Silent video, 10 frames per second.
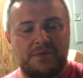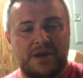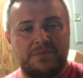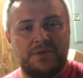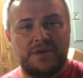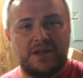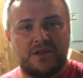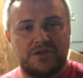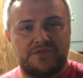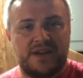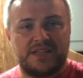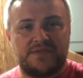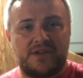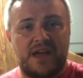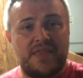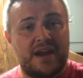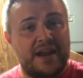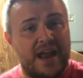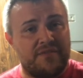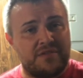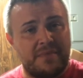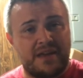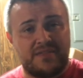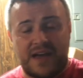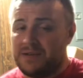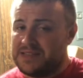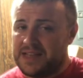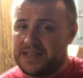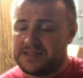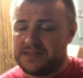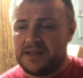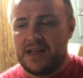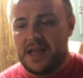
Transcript: when I'm doing the closed transfer and then an aftermath of how it tastes.